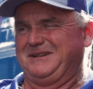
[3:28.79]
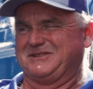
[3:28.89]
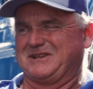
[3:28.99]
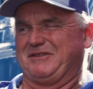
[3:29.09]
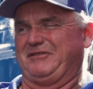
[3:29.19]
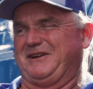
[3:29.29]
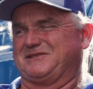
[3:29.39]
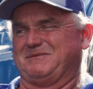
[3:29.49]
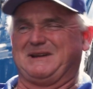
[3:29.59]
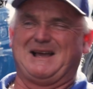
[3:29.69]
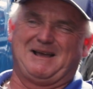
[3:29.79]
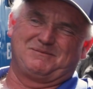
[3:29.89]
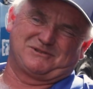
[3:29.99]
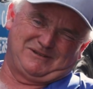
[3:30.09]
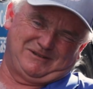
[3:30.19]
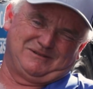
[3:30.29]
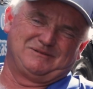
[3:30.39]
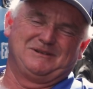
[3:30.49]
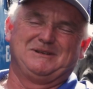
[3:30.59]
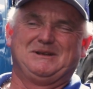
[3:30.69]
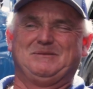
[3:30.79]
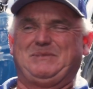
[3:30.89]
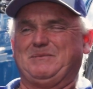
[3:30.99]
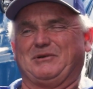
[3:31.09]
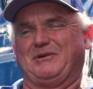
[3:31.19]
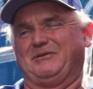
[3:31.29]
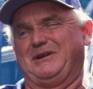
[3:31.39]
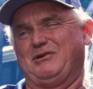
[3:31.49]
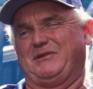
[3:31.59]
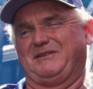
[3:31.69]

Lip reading: It's kind of funny sometimes that people don't know.